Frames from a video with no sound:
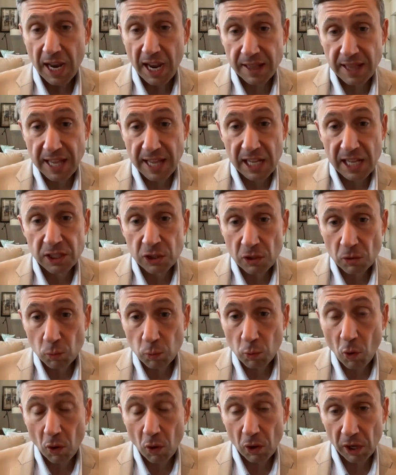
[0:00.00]
And that's the
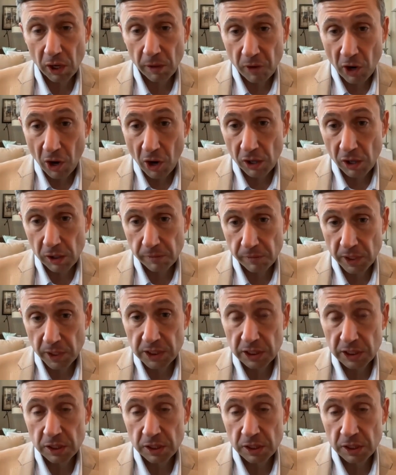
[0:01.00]
role of all of us,